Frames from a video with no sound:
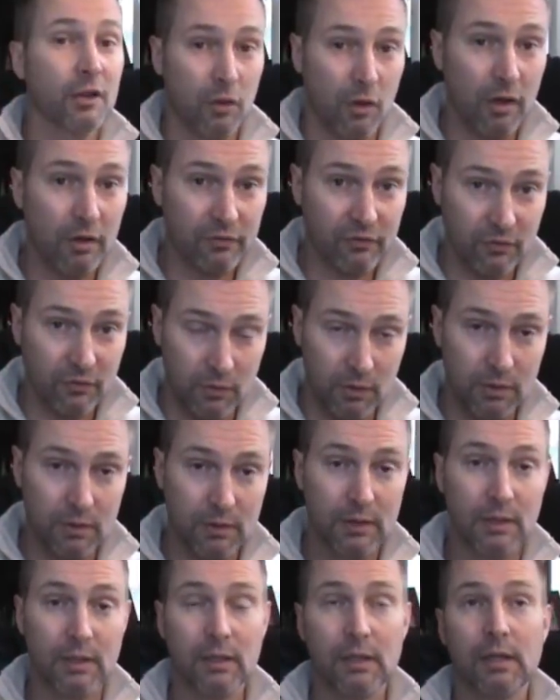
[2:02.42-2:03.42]
in law
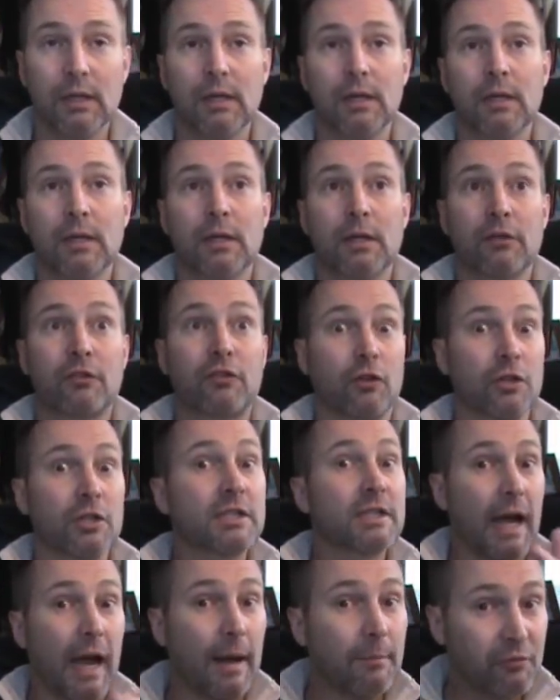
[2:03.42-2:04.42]
school,
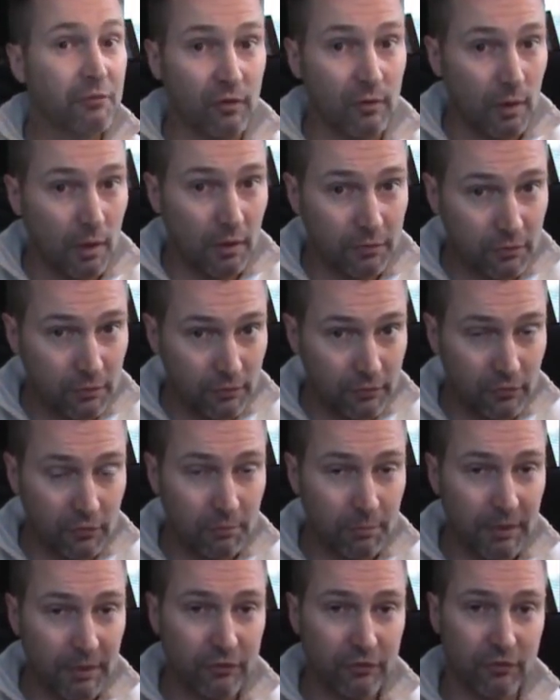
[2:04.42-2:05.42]
certain types of law schools
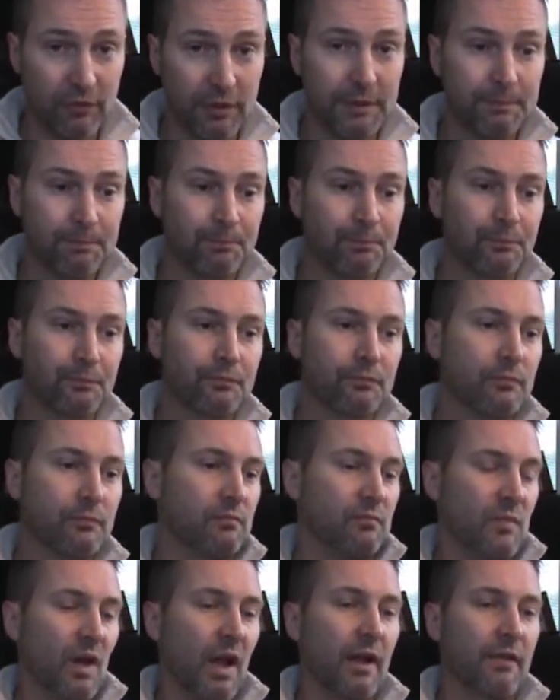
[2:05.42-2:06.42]
especially,
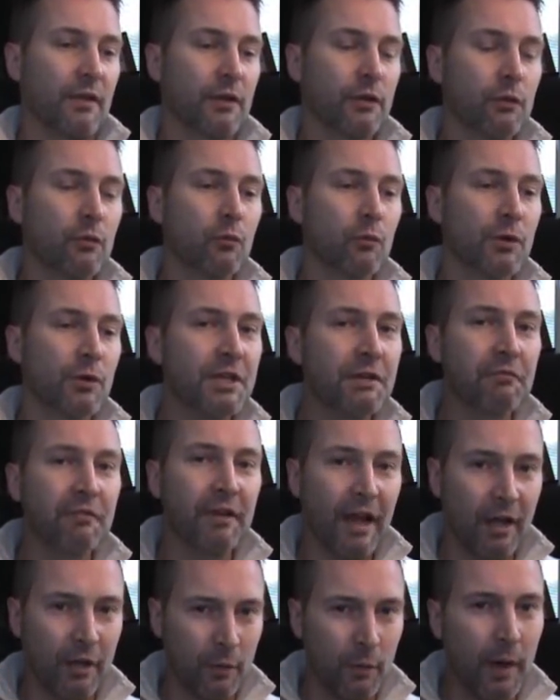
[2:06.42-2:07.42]
and then you
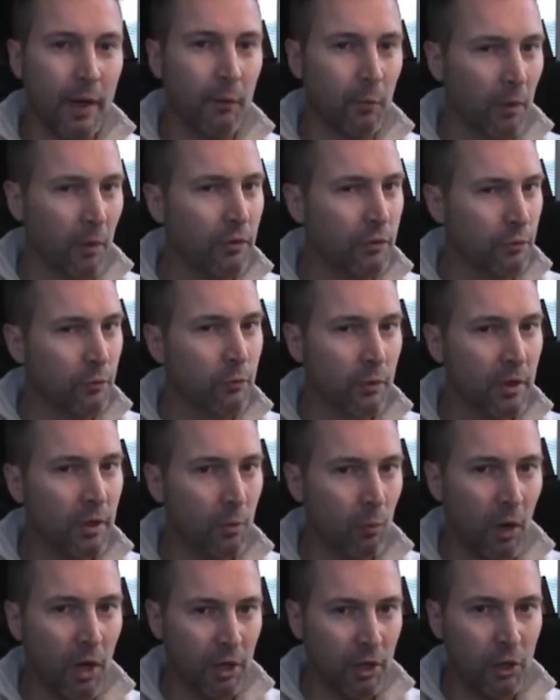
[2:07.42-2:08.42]
reevaluate whether you
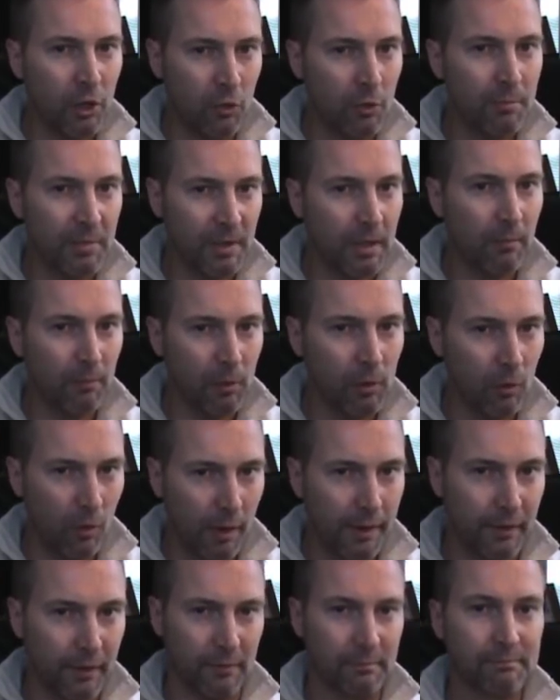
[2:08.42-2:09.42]
really want to go and become a
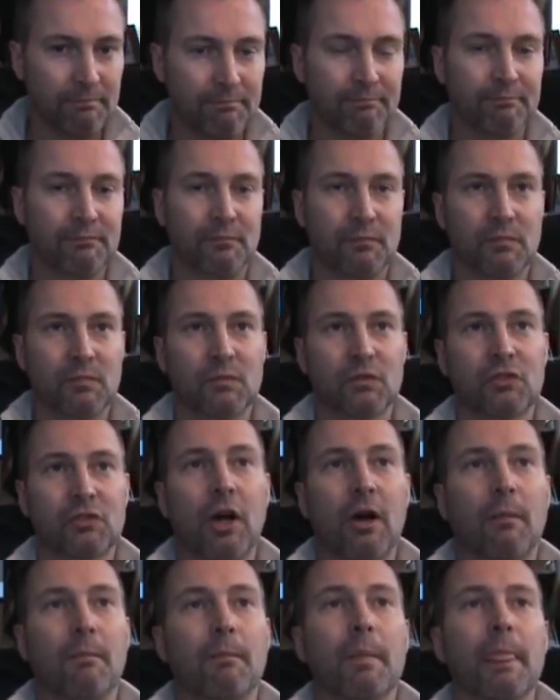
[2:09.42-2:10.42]
lawyer.
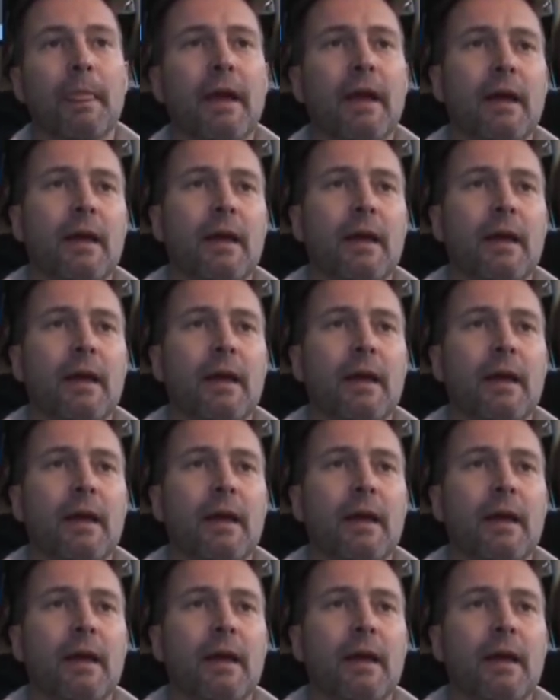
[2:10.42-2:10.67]
So,